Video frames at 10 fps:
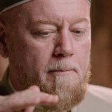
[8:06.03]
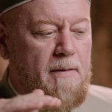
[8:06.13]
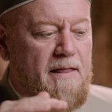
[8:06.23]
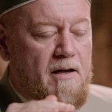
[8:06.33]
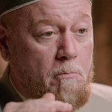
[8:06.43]

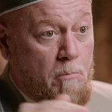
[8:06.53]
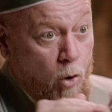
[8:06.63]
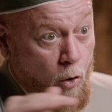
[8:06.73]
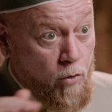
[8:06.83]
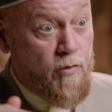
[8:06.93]
they're
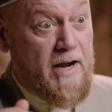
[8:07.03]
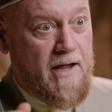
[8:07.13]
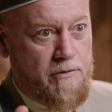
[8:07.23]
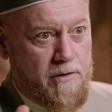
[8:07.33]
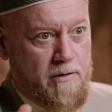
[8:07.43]
more
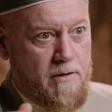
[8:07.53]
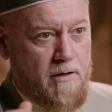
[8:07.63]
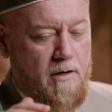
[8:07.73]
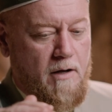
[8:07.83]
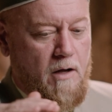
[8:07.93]
rare.
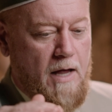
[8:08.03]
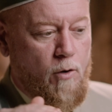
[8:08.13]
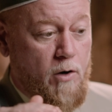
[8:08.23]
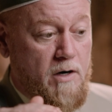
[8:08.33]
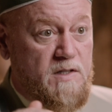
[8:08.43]

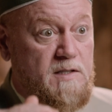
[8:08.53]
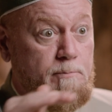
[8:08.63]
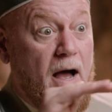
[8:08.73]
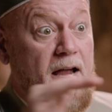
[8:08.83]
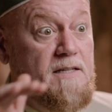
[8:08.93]
Or
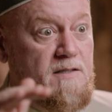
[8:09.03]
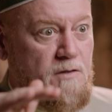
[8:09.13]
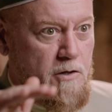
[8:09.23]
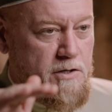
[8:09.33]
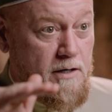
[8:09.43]
spine
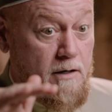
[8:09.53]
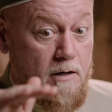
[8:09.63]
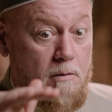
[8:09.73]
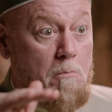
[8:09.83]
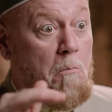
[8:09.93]
surgeon,
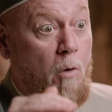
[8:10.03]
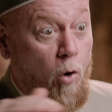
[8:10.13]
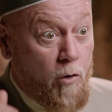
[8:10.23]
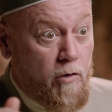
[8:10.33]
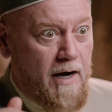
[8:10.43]

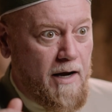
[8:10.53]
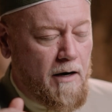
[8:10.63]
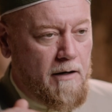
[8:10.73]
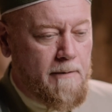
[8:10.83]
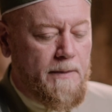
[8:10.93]
more
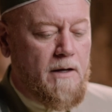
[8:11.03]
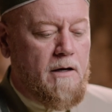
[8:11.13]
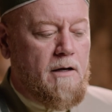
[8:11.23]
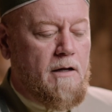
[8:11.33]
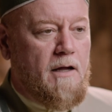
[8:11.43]
rare.
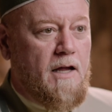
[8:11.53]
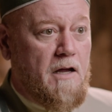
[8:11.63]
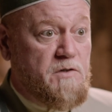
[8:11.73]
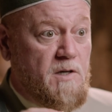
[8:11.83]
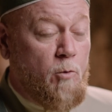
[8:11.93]

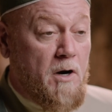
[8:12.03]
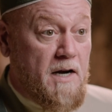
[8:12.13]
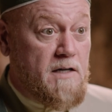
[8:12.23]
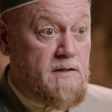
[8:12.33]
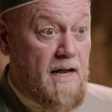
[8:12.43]
If someone
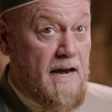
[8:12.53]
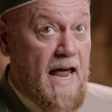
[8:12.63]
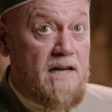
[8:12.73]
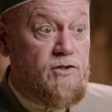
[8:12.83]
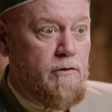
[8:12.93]
is an
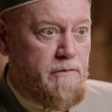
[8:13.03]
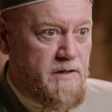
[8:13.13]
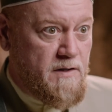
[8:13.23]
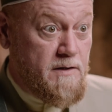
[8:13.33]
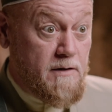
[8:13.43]

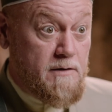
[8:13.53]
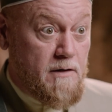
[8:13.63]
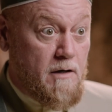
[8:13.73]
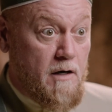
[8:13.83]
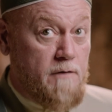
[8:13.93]
astrophysicist,
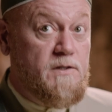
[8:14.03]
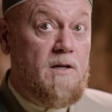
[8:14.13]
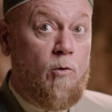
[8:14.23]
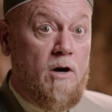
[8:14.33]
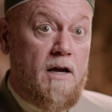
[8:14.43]
if
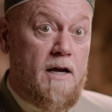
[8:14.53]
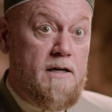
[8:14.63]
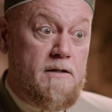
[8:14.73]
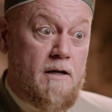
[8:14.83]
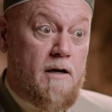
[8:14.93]
someone
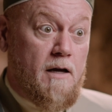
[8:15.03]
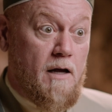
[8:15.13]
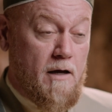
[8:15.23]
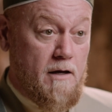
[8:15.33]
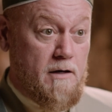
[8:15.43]
is
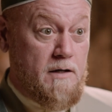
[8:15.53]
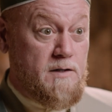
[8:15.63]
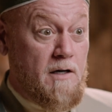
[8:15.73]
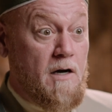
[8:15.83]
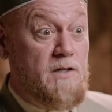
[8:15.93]

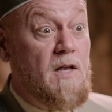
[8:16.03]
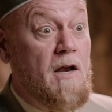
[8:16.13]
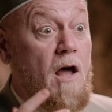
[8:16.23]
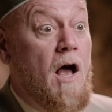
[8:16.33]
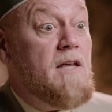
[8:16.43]

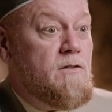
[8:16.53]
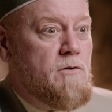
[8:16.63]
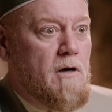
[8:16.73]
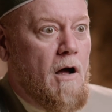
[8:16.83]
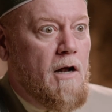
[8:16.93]
an
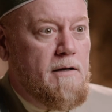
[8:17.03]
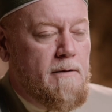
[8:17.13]
astronaut,